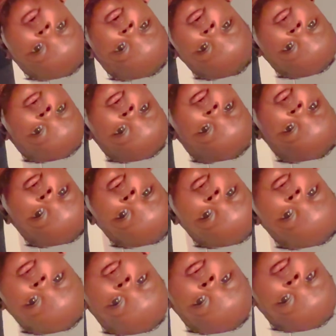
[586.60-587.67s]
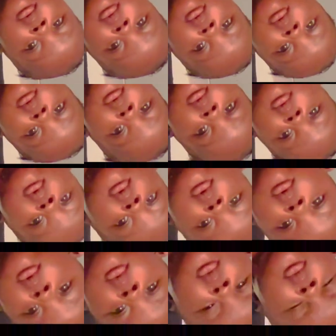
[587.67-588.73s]
We are almost done, right,
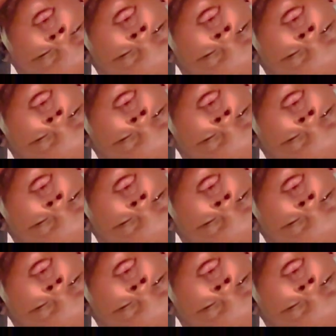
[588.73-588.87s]
baby?